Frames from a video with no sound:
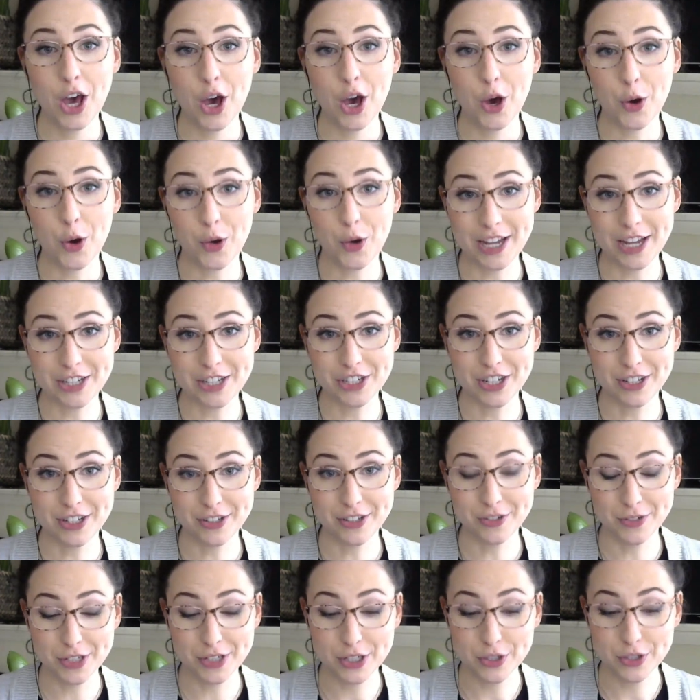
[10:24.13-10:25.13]
Okay,
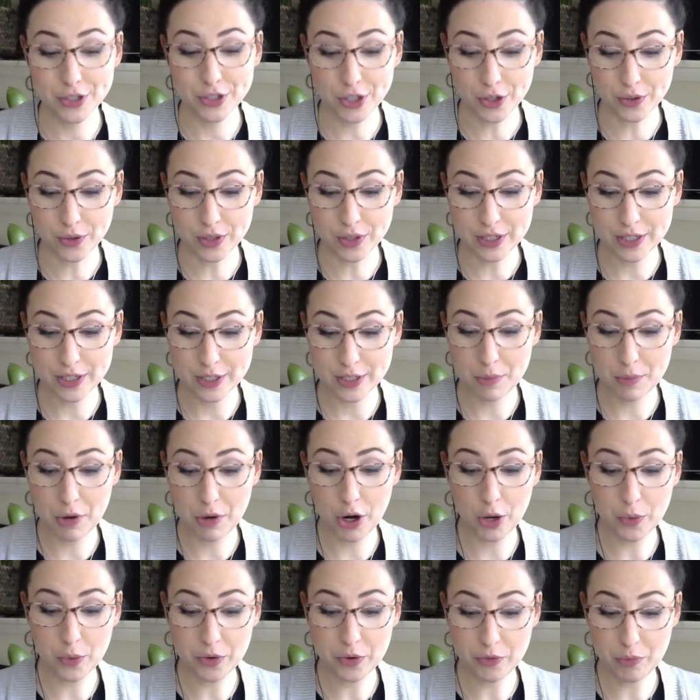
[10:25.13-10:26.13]
cellos, so this is the
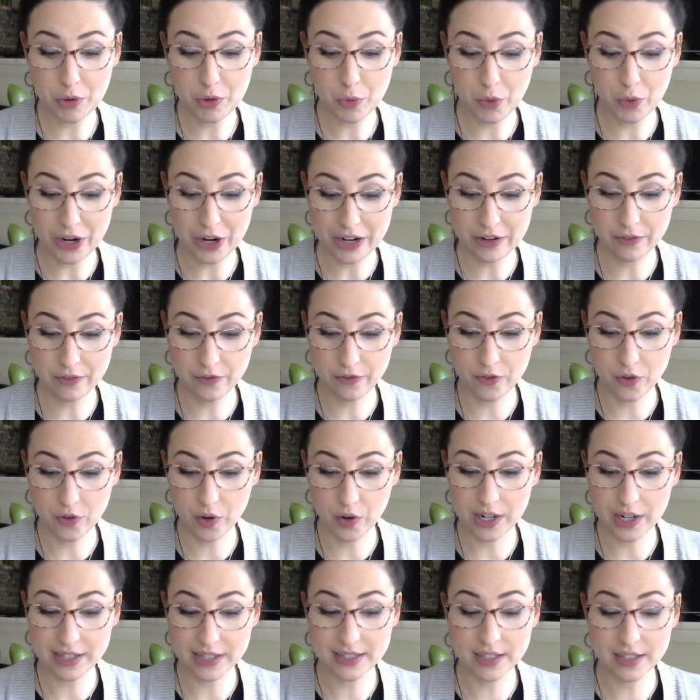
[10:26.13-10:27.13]
part we've been waiting for.
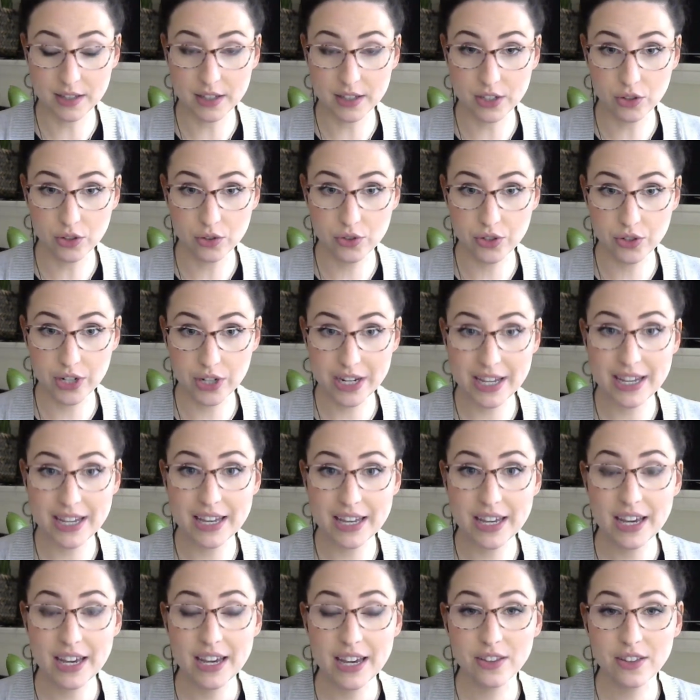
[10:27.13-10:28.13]
It's a little tricky.
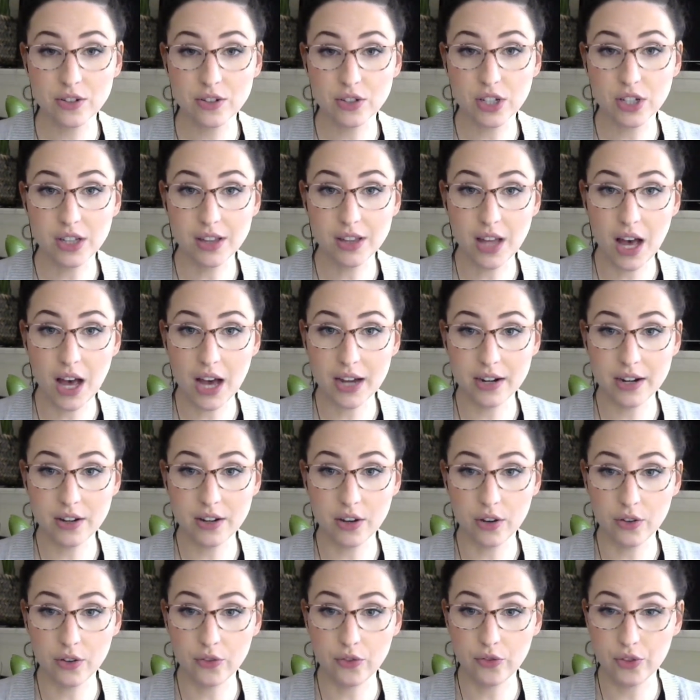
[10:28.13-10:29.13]
There's a lot
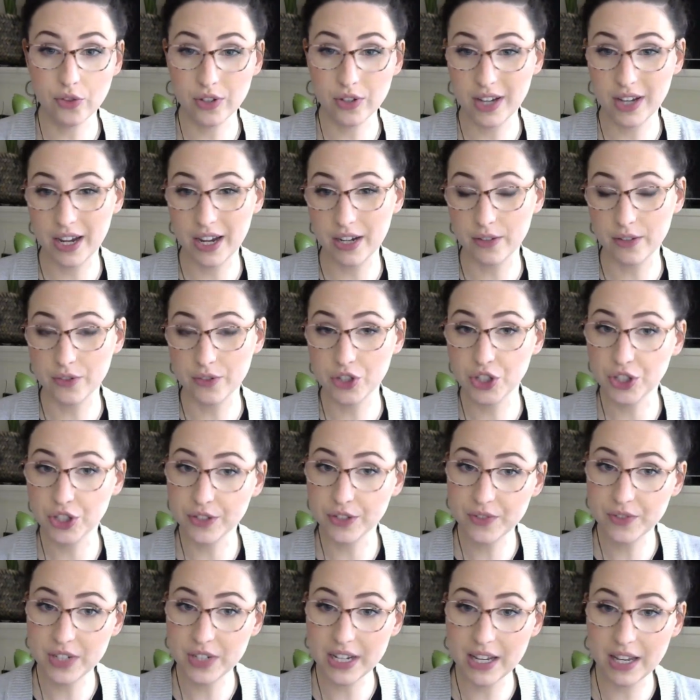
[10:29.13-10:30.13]
of kind of
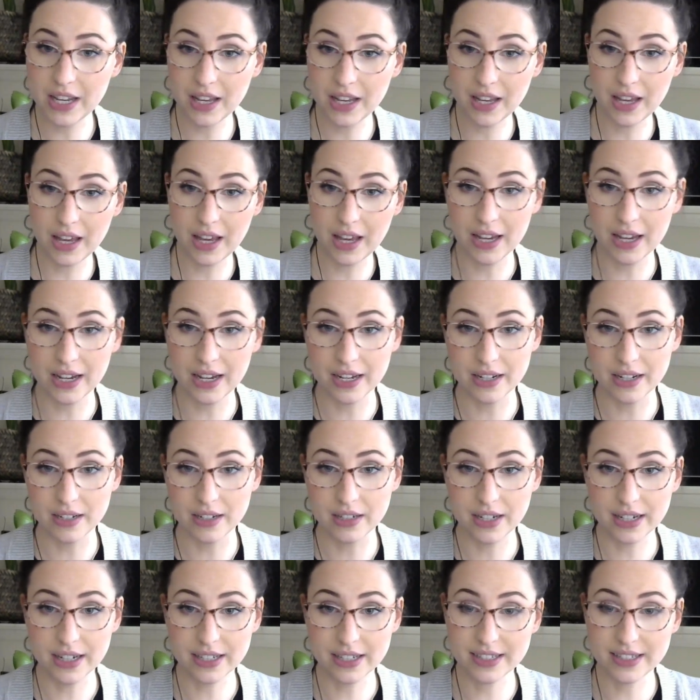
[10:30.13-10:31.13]
shifting and
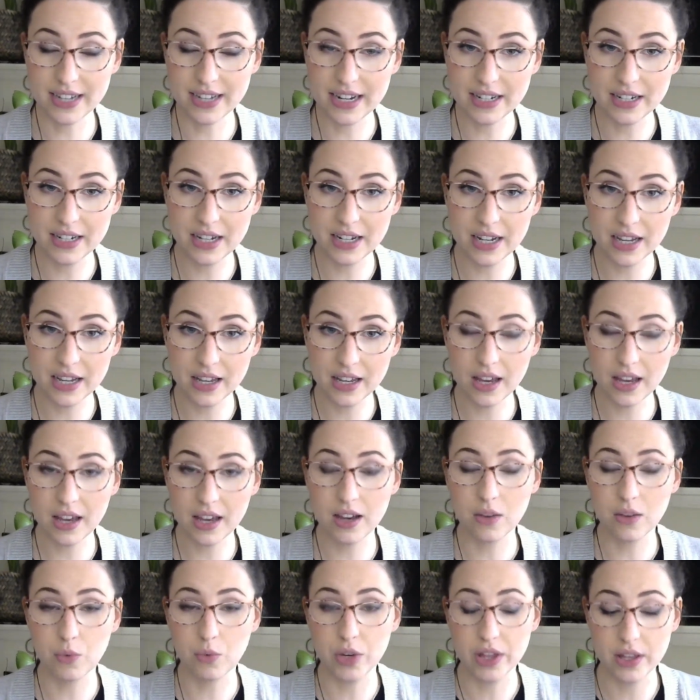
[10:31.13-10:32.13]
extending
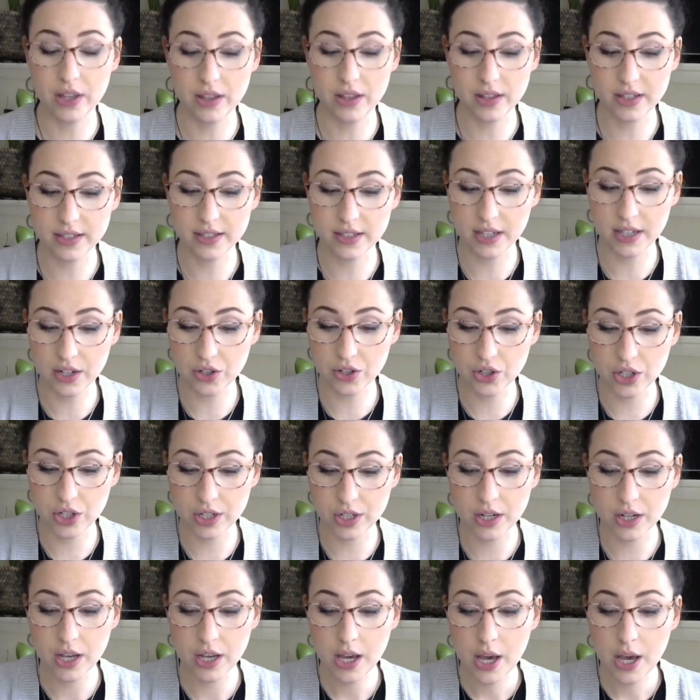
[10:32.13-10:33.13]
within this
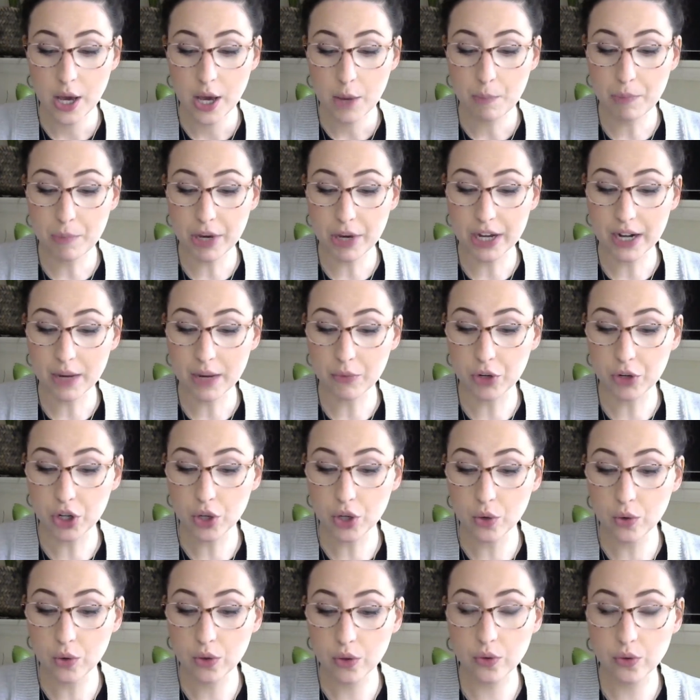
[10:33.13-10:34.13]
section, but I'm going to
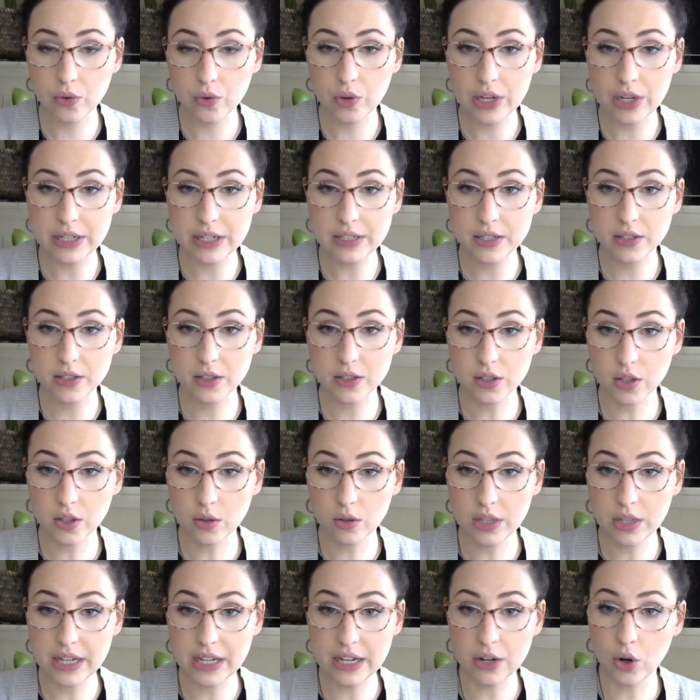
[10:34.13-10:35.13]
go through it
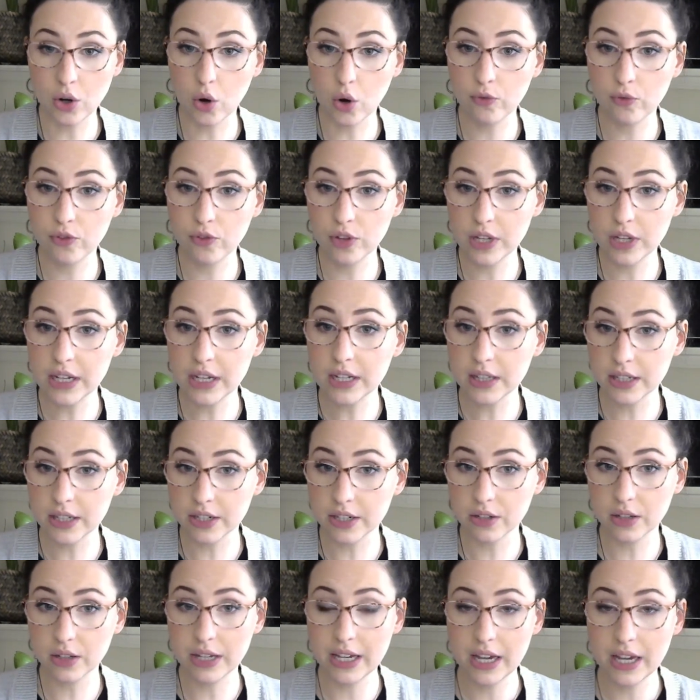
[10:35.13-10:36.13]
slowly and hopefully
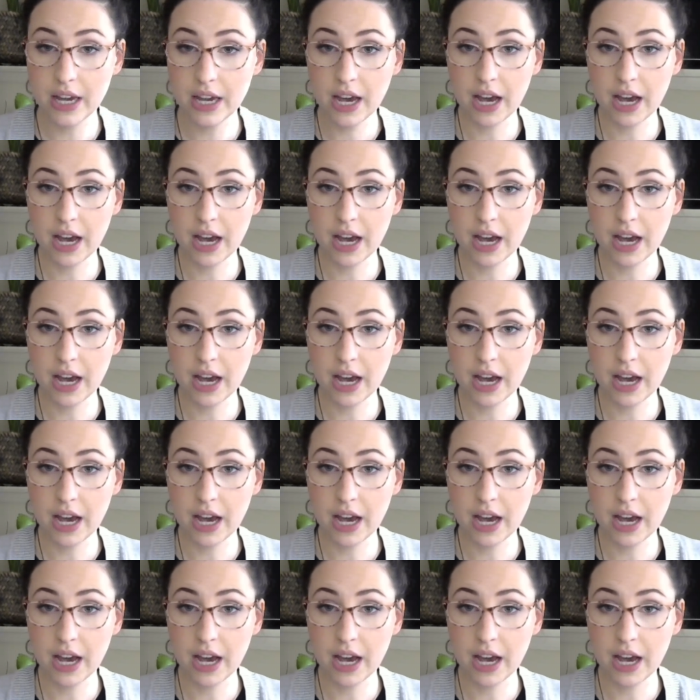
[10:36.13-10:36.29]
clearly.